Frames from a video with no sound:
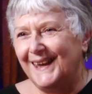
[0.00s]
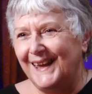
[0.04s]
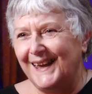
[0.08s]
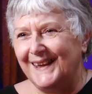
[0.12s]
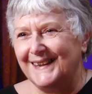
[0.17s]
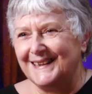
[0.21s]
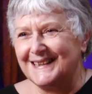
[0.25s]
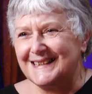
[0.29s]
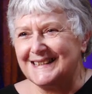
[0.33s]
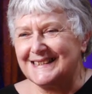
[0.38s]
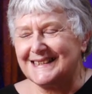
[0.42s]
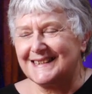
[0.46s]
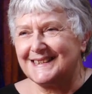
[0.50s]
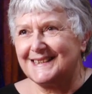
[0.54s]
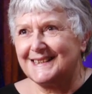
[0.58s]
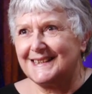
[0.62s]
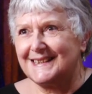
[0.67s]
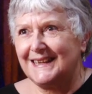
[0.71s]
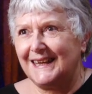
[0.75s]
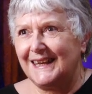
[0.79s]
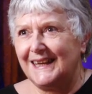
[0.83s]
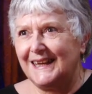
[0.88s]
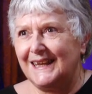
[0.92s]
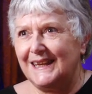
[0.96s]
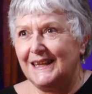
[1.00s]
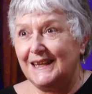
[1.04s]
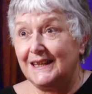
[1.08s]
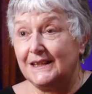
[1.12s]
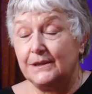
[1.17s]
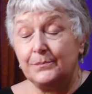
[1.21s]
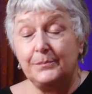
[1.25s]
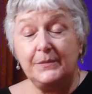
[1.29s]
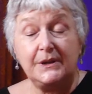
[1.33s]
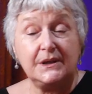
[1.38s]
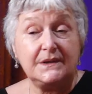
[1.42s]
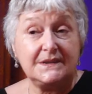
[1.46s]
And
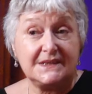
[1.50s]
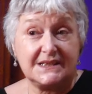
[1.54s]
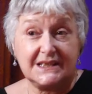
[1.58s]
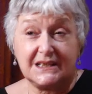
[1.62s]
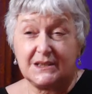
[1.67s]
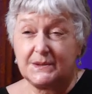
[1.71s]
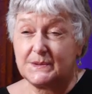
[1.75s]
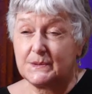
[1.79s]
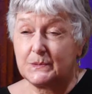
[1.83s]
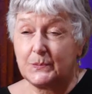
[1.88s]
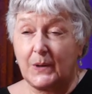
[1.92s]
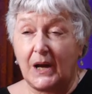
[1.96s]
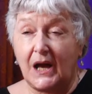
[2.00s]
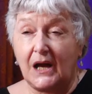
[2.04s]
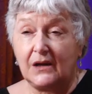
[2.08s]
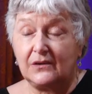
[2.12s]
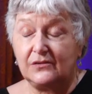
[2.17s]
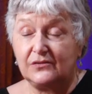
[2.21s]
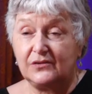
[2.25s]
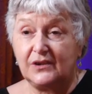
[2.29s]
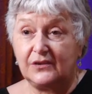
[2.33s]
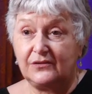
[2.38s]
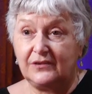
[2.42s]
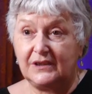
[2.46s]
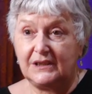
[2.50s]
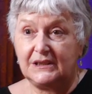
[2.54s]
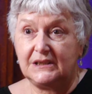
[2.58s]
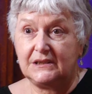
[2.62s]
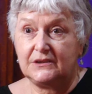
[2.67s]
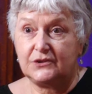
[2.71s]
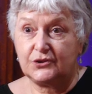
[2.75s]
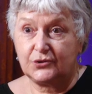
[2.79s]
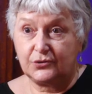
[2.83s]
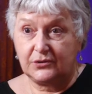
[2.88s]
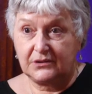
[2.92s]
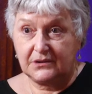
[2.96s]
the music as well, I really
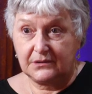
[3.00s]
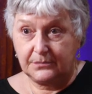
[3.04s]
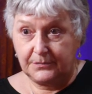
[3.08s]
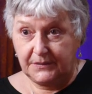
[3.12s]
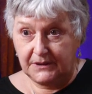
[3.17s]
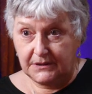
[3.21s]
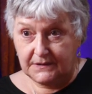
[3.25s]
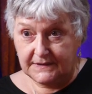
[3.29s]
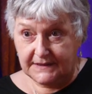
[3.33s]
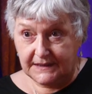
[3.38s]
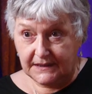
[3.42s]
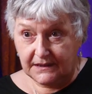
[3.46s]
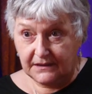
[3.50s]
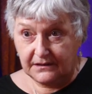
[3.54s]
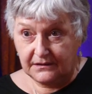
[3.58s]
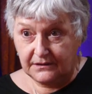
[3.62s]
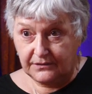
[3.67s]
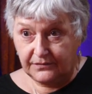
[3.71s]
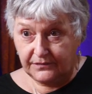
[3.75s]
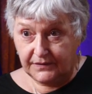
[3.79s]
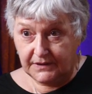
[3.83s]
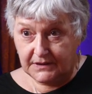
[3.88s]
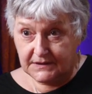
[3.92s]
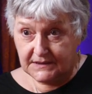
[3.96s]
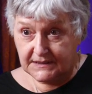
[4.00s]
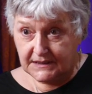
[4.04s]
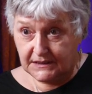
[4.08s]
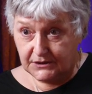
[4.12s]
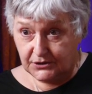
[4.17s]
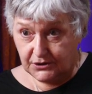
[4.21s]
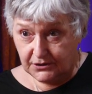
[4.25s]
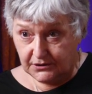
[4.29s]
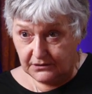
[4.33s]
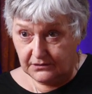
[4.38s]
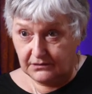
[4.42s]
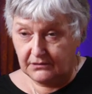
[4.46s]
enjoyed the music in the first
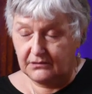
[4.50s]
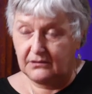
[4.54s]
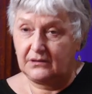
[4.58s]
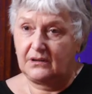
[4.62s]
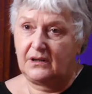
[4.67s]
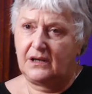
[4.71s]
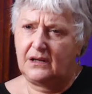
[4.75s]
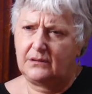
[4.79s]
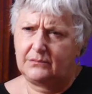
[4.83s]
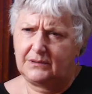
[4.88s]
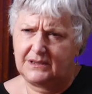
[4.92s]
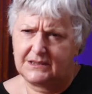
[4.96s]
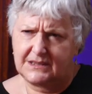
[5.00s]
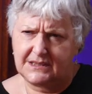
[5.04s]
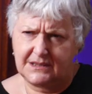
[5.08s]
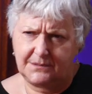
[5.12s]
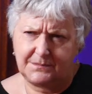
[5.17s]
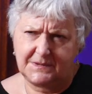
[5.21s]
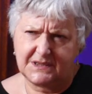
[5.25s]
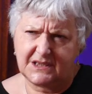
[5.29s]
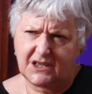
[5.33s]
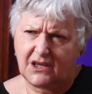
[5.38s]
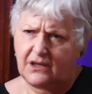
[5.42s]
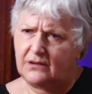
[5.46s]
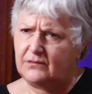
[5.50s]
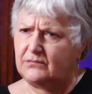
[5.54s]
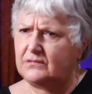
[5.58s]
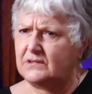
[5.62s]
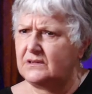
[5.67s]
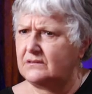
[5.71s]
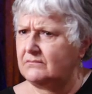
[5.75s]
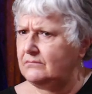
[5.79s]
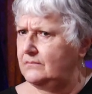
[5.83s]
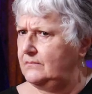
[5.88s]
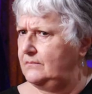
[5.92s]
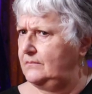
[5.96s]
session and how it seemed to go
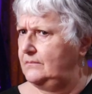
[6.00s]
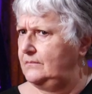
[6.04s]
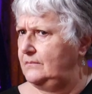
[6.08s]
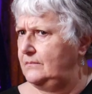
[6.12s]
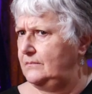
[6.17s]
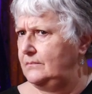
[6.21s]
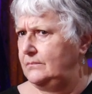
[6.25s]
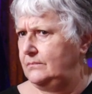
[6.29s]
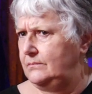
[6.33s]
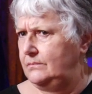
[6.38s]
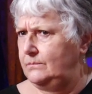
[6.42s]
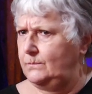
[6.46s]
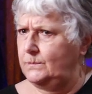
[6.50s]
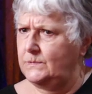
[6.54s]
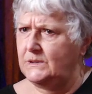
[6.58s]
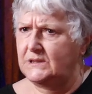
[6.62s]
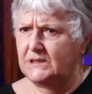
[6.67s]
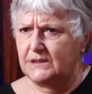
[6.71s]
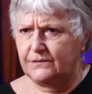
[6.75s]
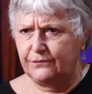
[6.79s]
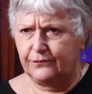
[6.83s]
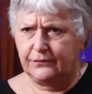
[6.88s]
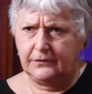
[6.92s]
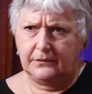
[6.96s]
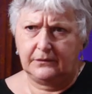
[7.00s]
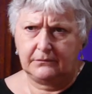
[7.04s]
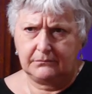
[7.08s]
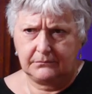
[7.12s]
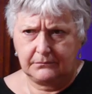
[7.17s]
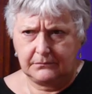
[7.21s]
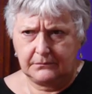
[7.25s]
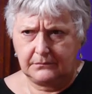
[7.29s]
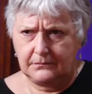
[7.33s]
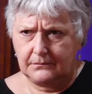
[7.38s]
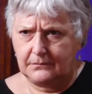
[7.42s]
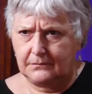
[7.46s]
to different
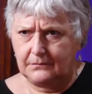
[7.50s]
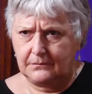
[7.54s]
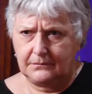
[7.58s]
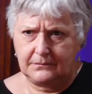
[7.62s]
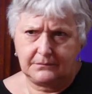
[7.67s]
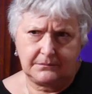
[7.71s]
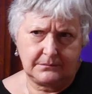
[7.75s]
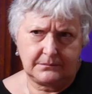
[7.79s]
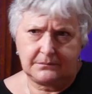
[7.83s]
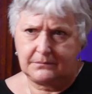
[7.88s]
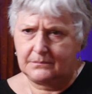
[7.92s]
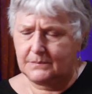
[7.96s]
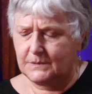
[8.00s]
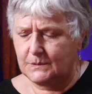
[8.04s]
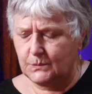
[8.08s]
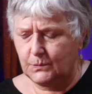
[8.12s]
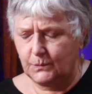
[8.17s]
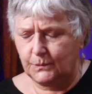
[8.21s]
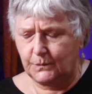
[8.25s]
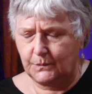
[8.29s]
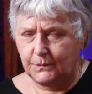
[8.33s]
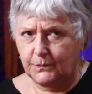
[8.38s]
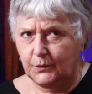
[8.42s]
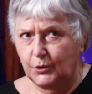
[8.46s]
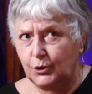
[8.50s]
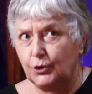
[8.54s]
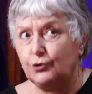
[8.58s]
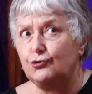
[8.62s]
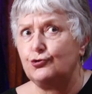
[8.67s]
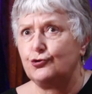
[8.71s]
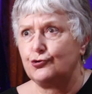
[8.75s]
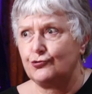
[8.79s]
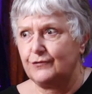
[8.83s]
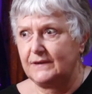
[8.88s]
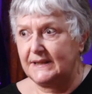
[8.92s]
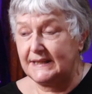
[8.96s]
sort of
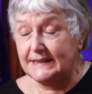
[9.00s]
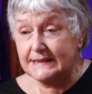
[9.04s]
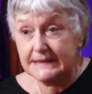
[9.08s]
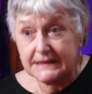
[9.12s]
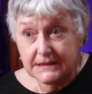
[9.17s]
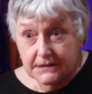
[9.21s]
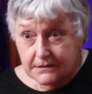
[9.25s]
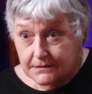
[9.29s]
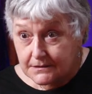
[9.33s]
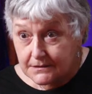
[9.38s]
countries,